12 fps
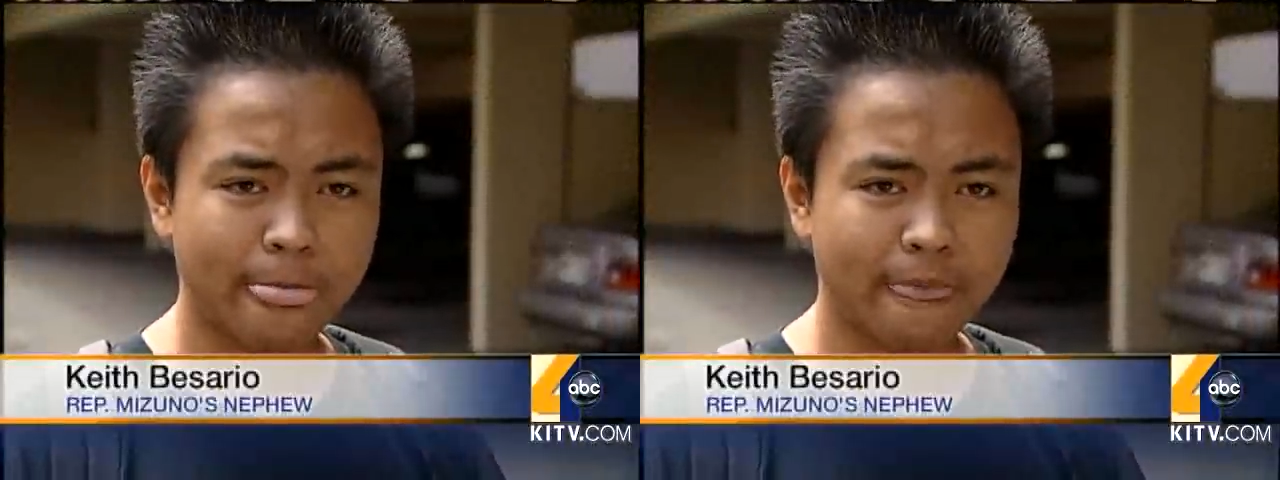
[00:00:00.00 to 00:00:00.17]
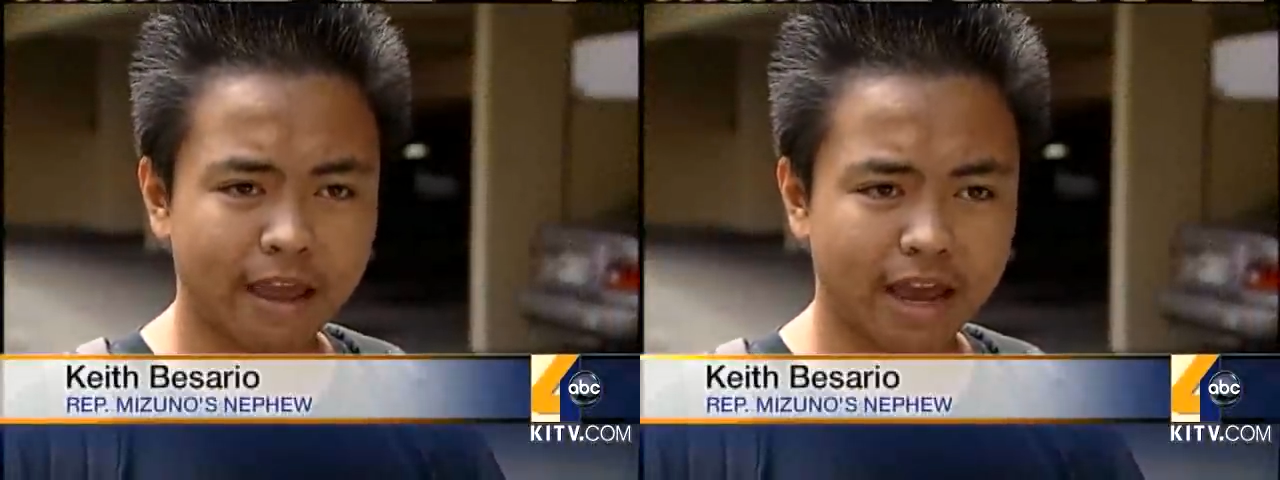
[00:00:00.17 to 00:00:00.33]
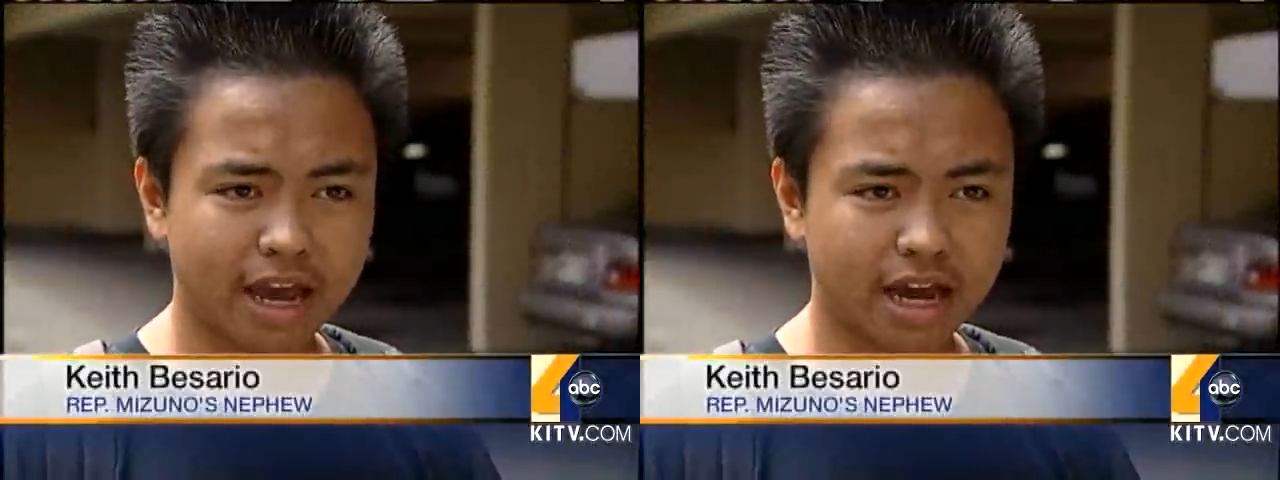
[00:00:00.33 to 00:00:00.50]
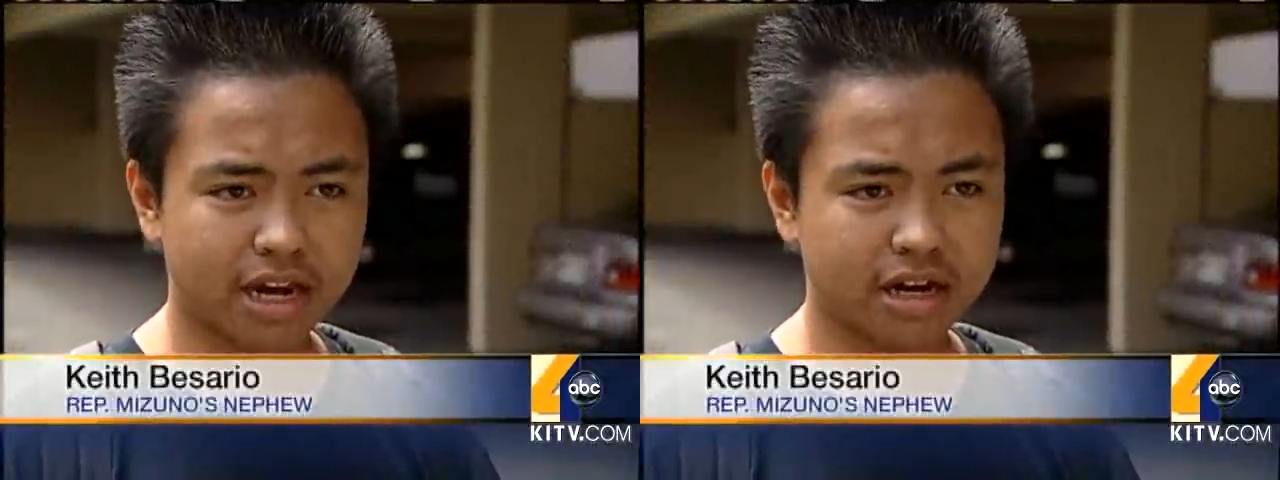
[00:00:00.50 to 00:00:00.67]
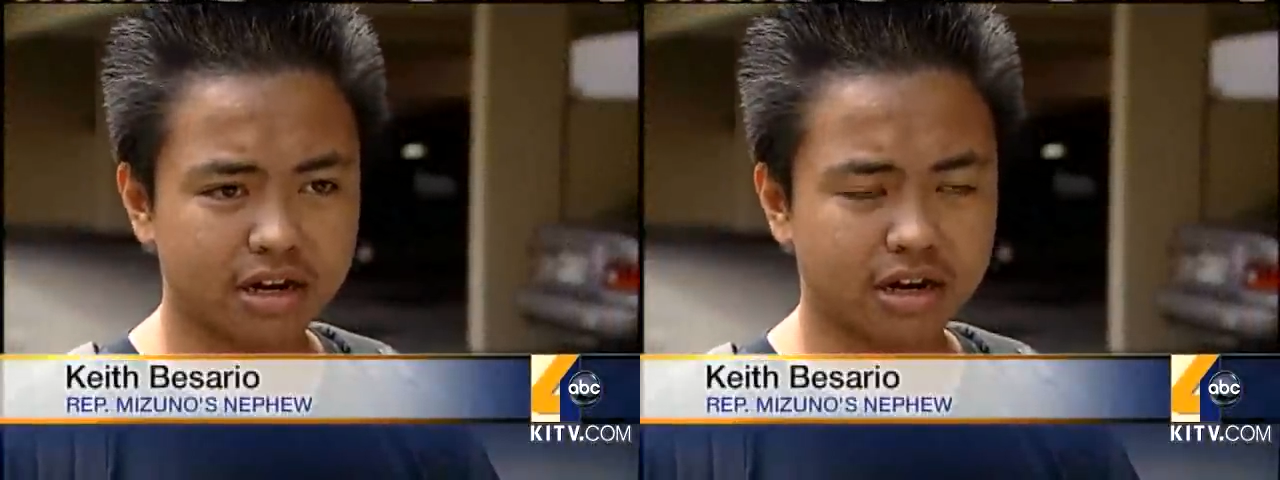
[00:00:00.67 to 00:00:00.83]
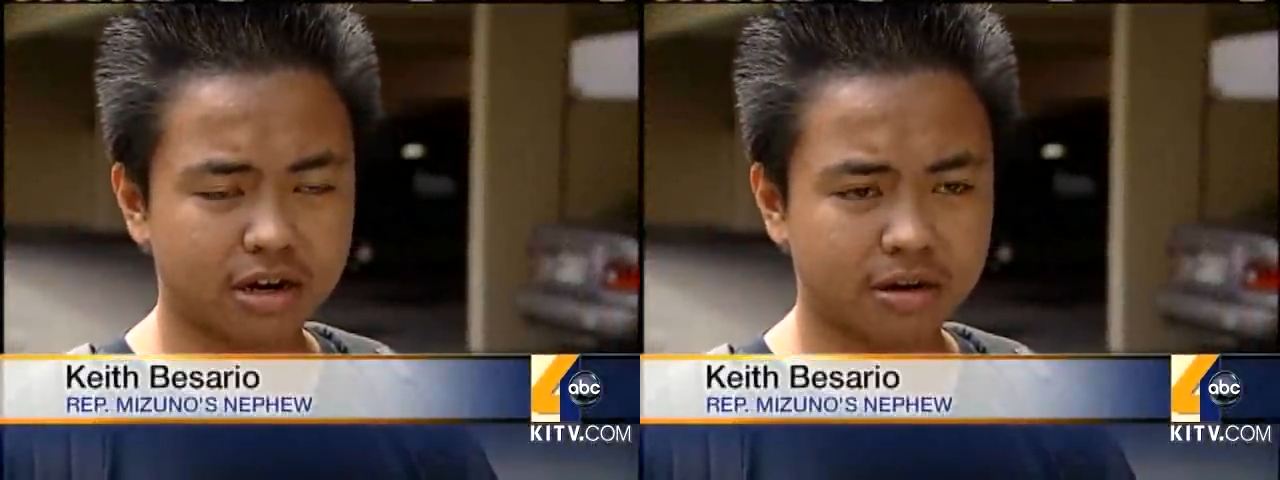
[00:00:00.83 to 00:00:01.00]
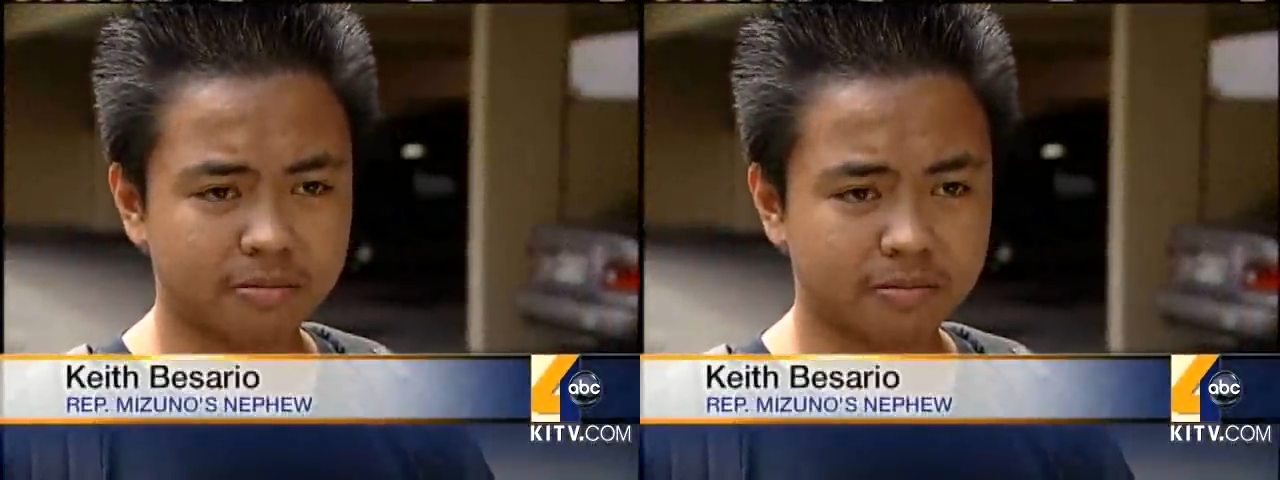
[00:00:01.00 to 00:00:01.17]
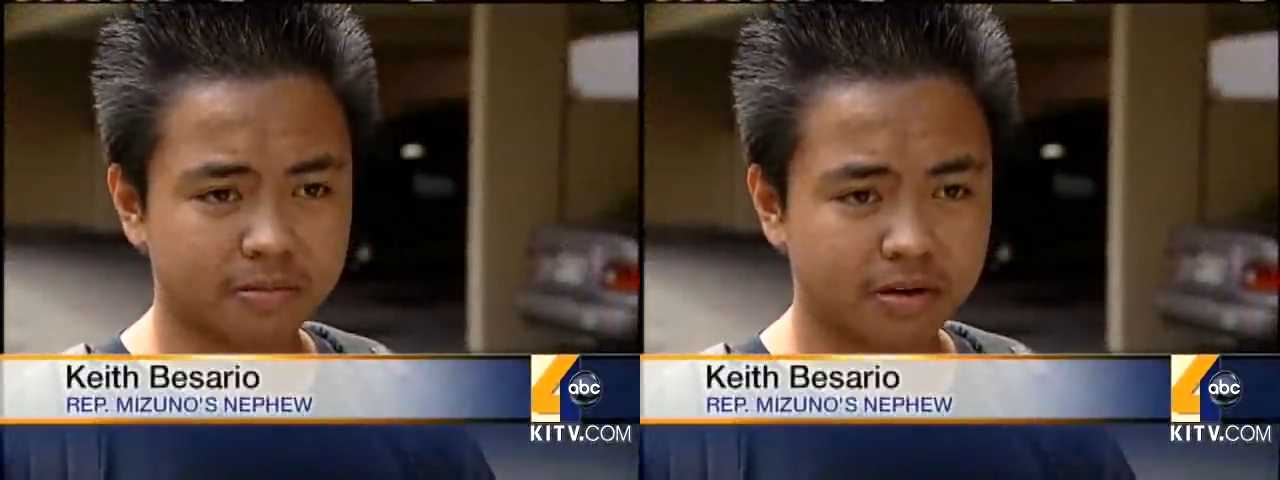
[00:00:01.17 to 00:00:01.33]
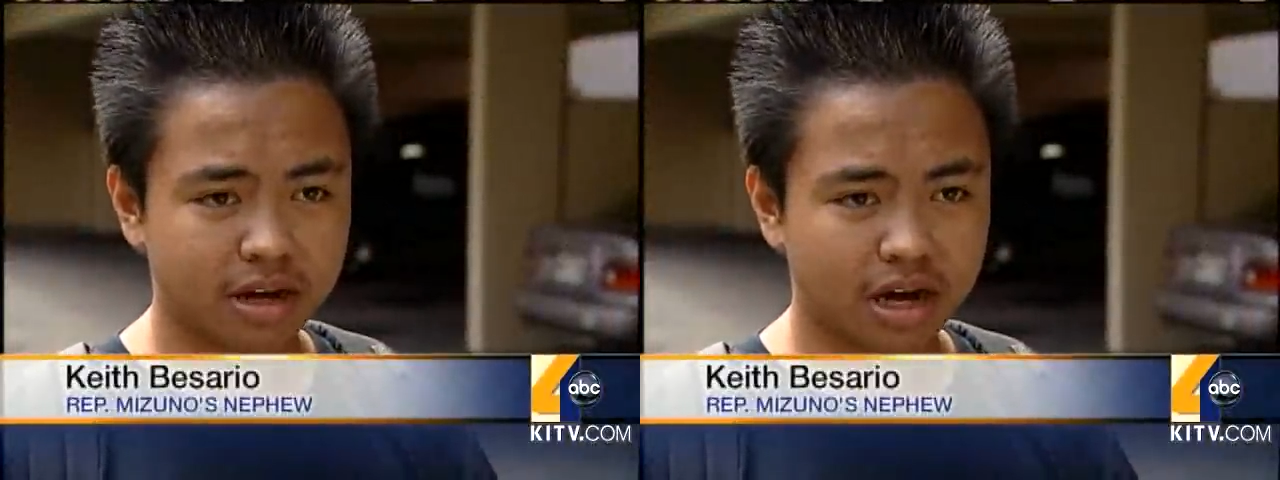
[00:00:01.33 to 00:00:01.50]
And
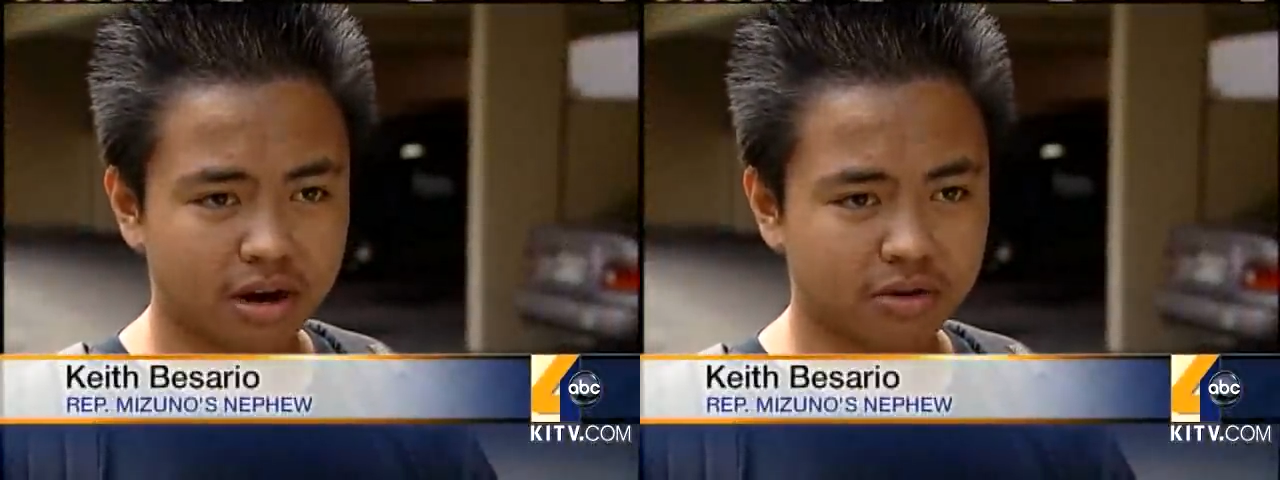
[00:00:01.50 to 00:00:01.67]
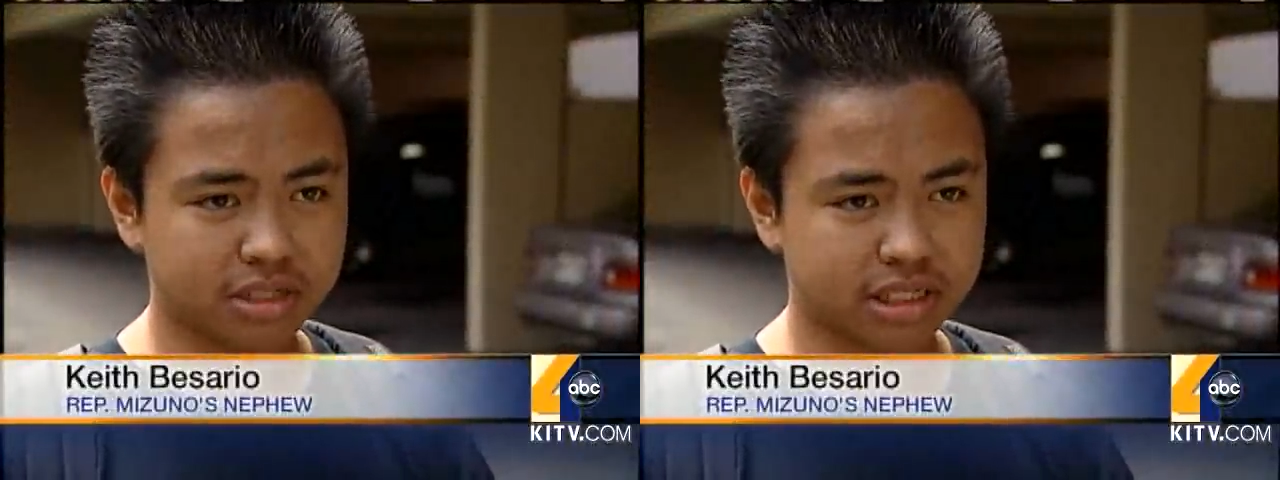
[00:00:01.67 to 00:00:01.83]
I was